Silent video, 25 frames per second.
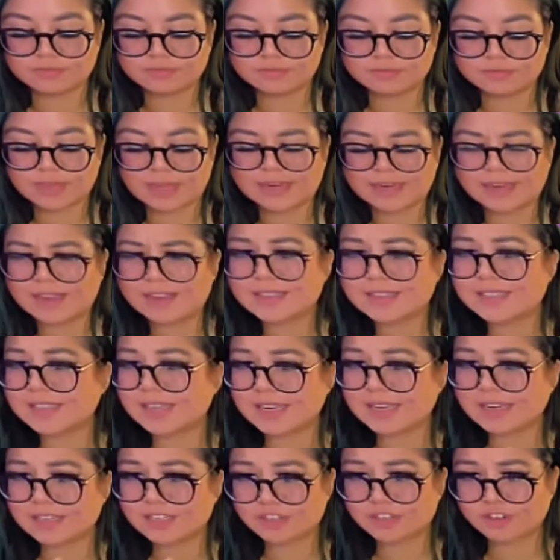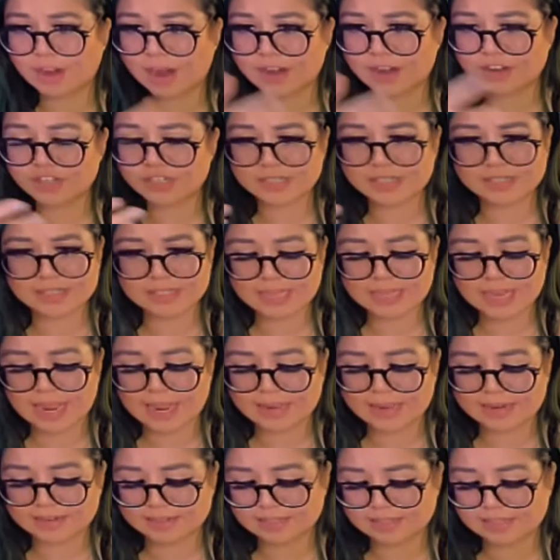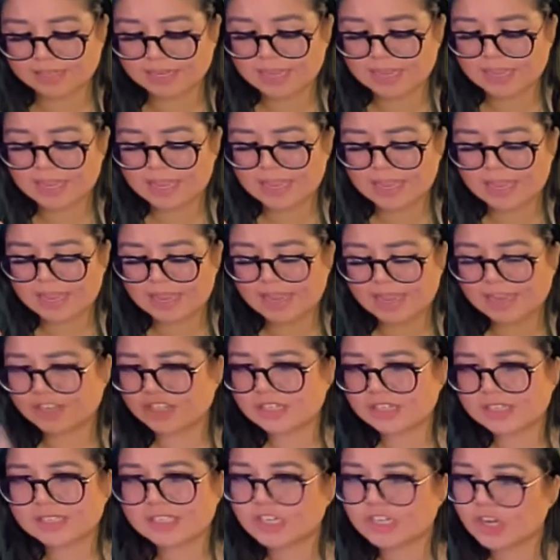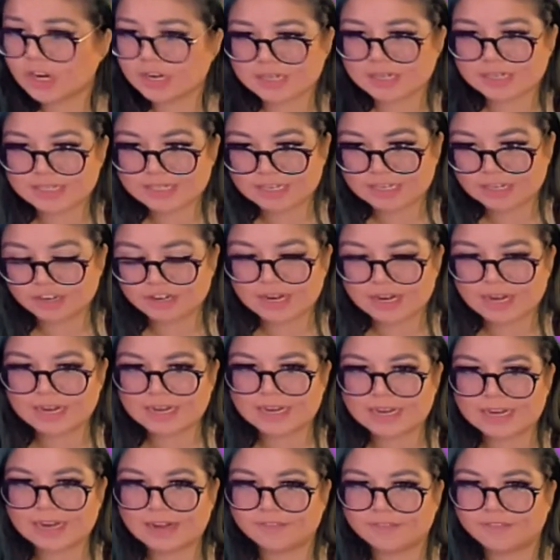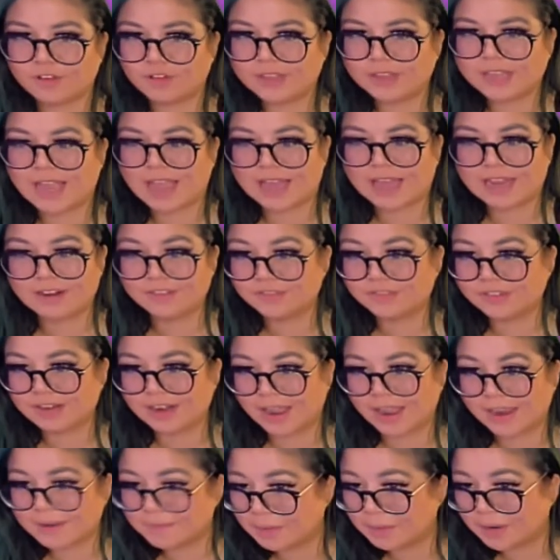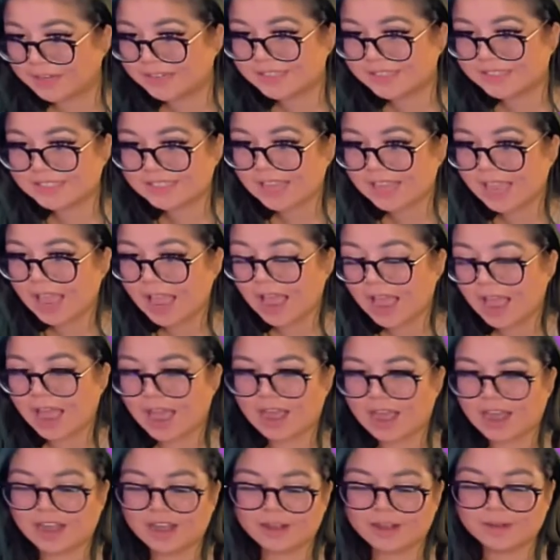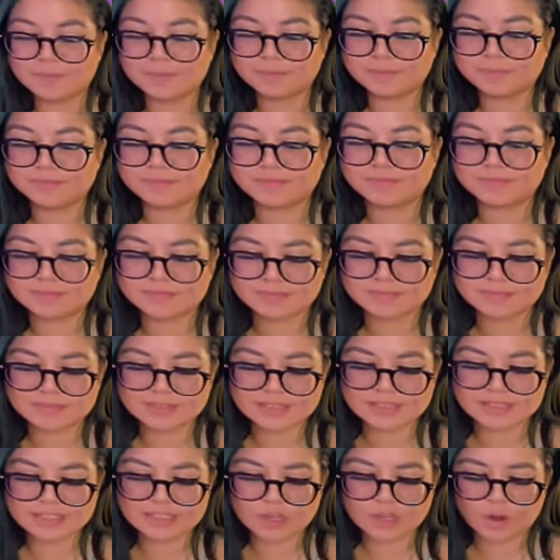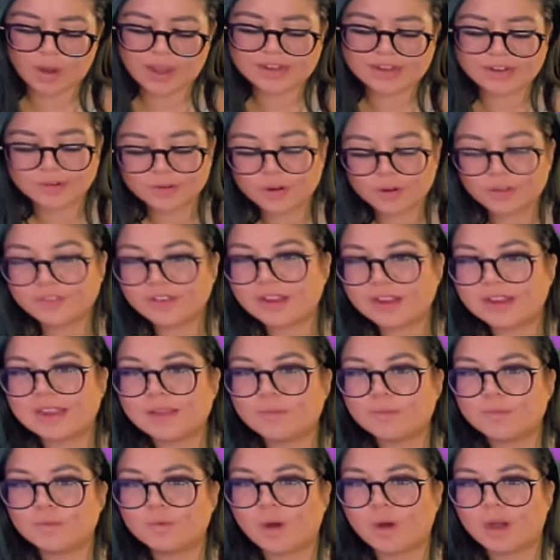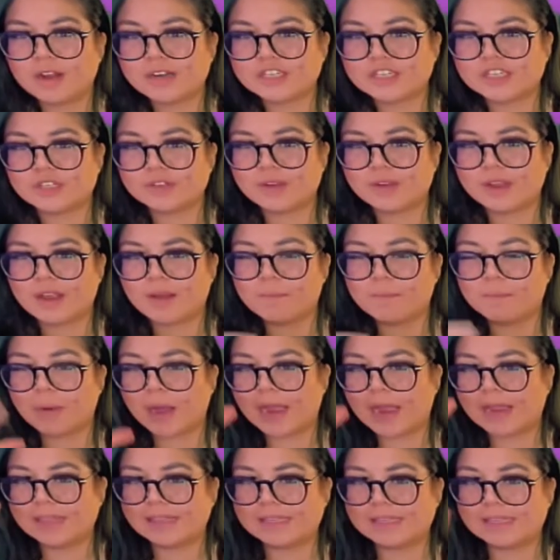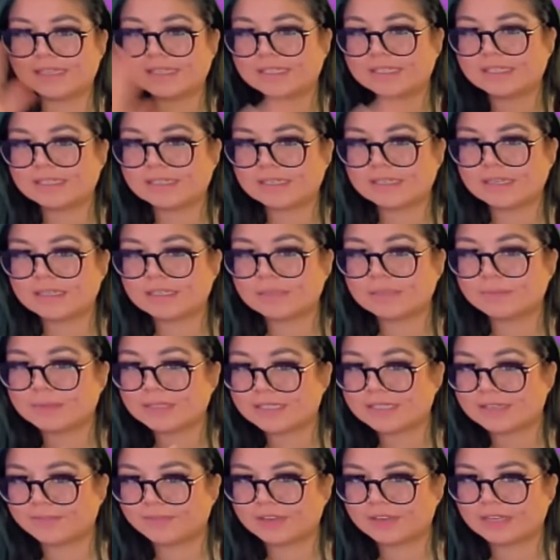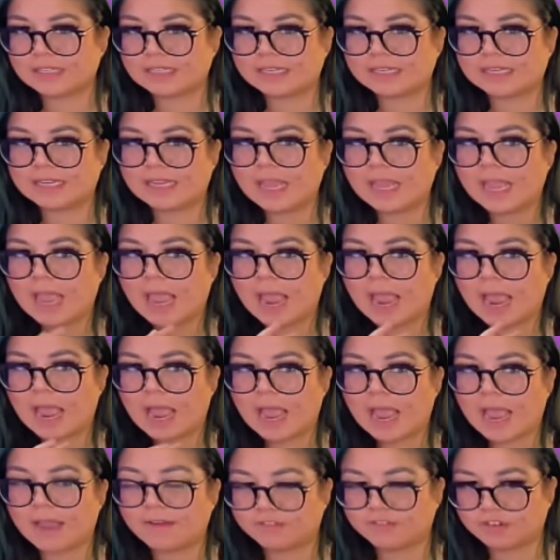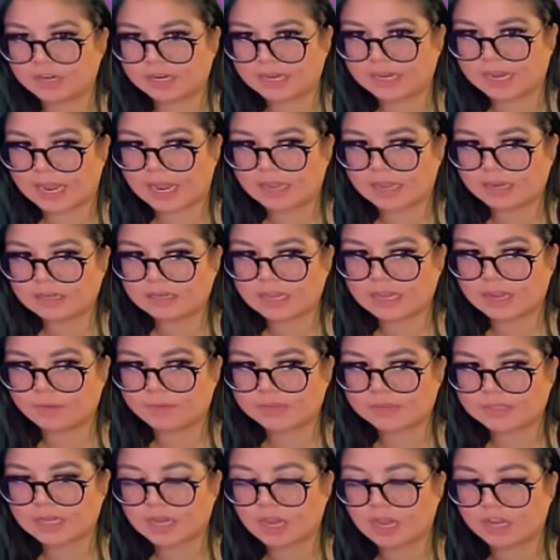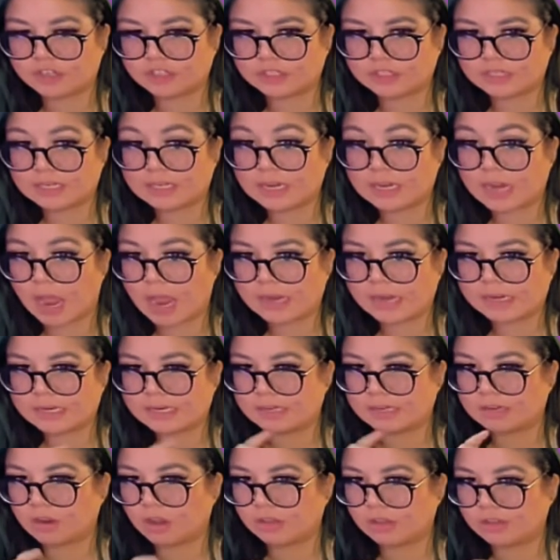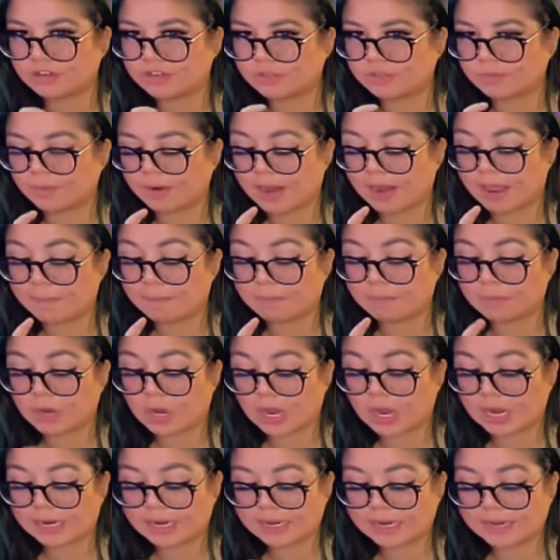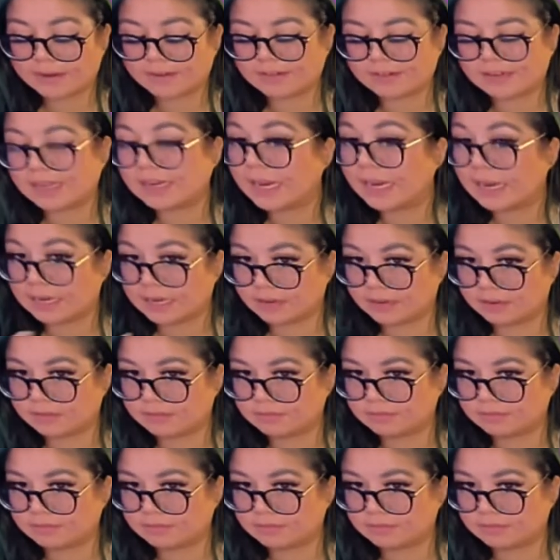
I guess, like scratches and it just started deteriorating and I've only had it for nine months. Um, so I don't know if I want to buy this specifically ever again. It was $190 when I bought it, Canadian.